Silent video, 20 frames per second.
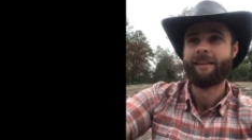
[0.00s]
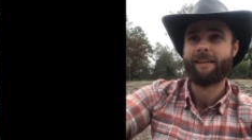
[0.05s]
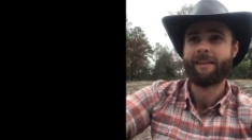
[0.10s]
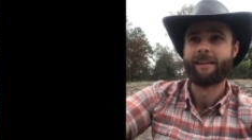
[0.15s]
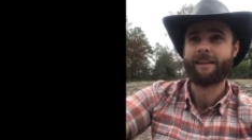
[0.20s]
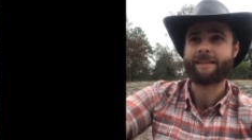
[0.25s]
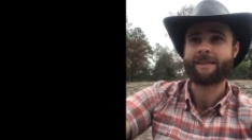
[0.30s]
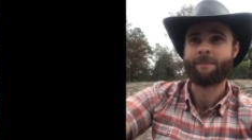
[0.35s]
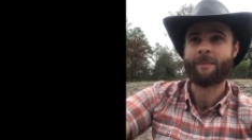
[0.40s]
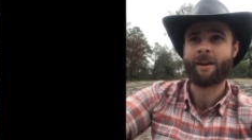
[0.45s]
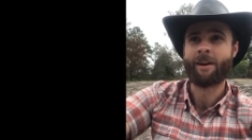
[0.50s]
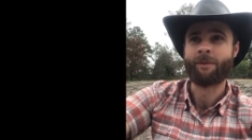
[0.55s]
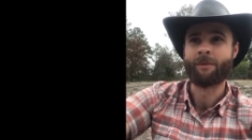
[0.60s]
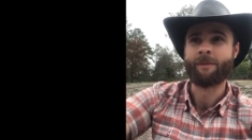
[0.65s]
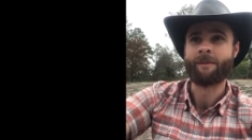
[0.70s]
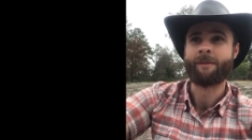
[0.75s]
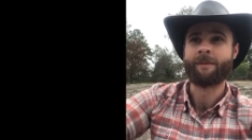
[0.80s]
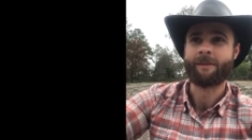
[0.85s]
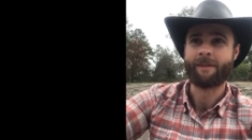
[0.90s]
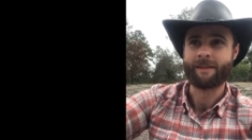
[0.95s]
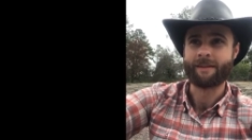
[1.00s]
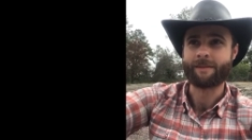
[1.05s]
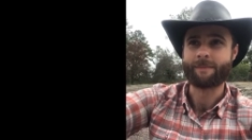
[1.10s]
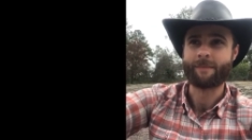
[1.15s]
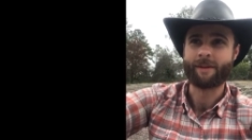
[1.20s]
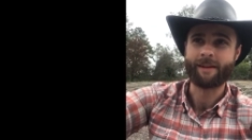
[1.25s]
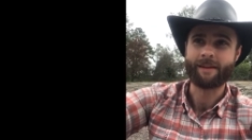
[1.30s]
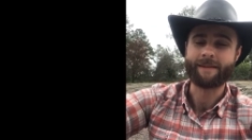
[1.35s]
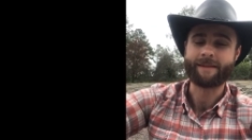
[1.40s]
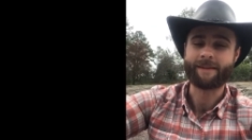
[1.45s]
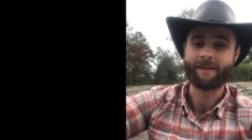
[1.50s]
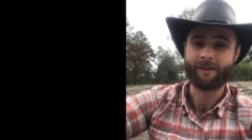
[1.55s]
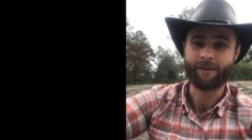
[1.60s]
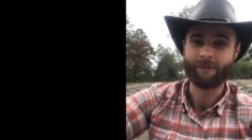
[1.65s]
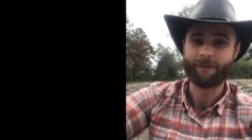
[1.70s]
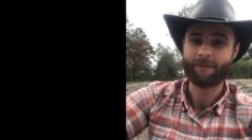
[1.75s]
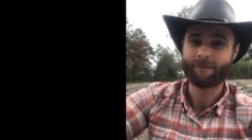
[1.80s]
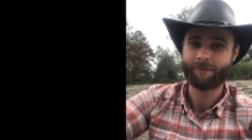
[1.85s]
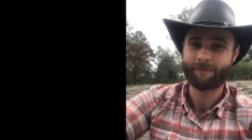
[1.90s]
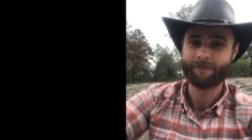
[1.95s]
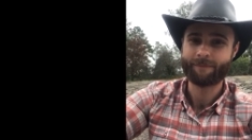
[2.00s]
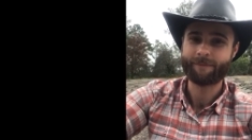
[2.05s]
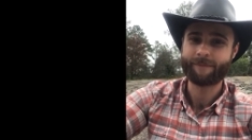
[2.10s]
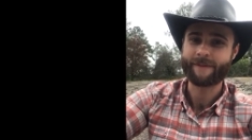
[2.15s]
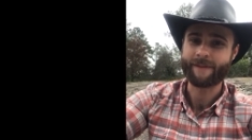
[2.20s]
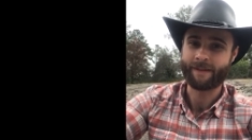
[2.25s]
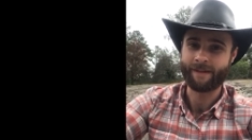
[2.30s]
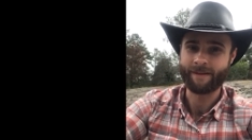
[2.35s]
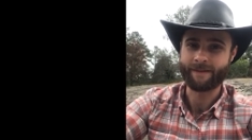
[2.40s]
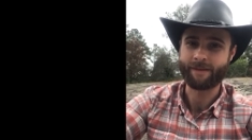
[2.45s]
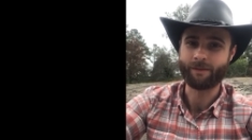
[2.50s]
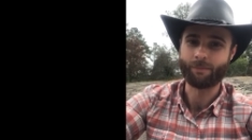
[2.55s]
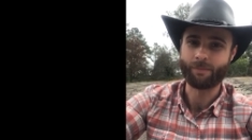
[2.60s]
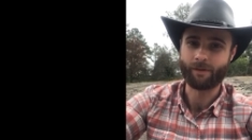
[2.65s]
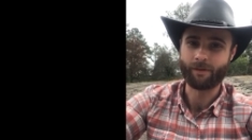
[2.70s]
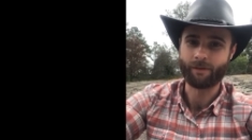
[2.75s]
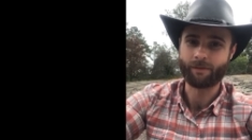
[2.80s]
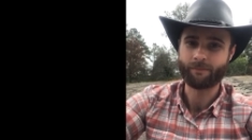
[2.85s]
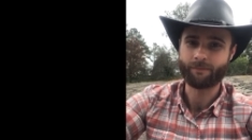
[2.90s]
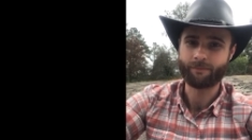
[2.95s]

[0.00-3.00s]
that's a mountain, and it's by itself. It's an Inselberg.